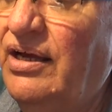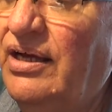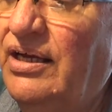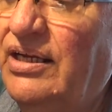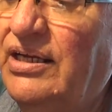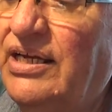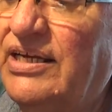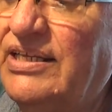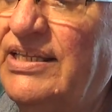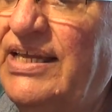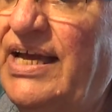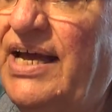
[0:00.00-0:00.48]

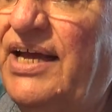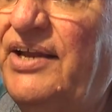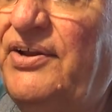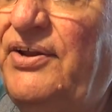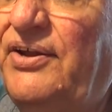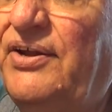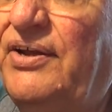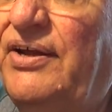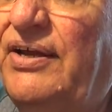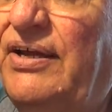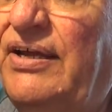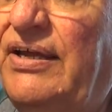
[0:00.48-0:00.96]
like that,
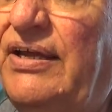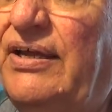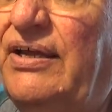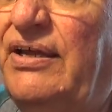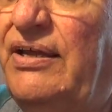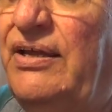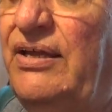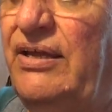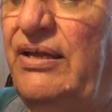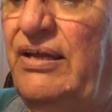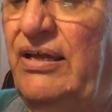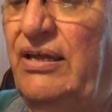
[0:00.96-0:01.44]

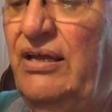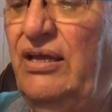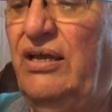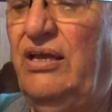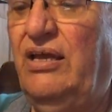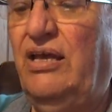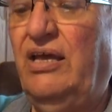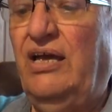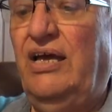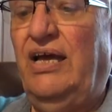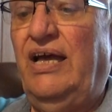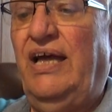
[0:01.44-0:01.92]

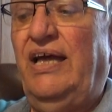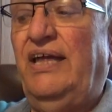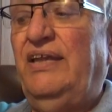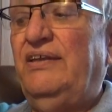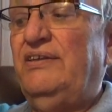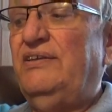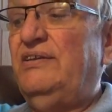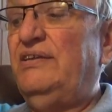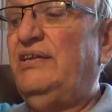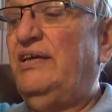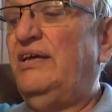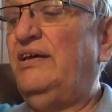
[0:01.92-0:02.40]

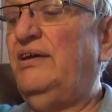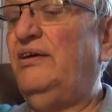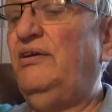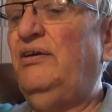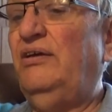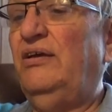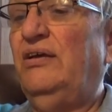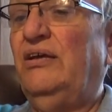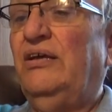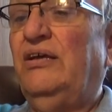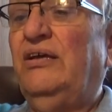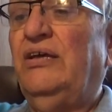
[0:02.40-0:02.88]
and
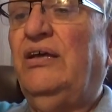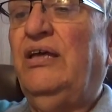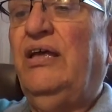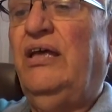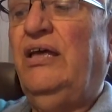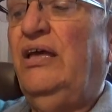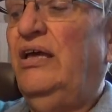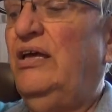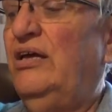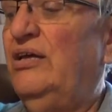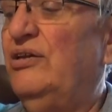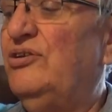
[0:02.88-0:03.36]

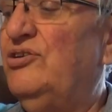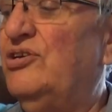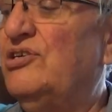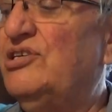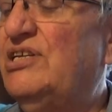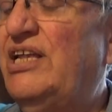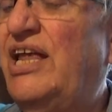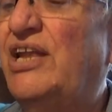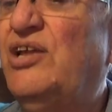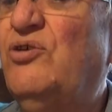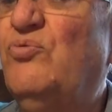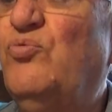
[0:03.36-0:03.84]

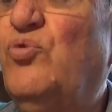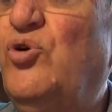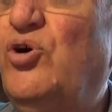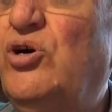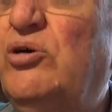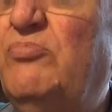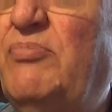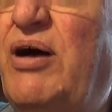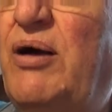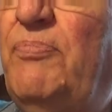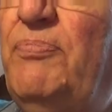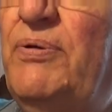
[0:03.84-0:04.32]
just let it
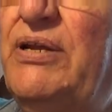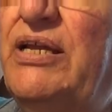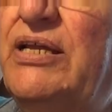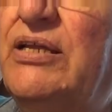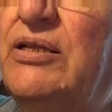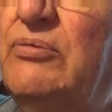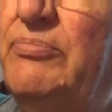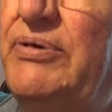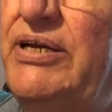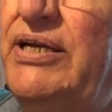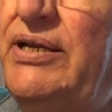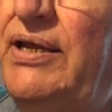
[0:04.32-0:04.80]
warm up a
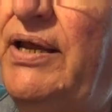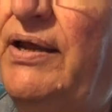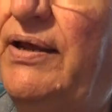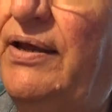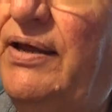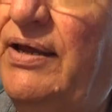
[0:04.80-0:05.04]
little bit,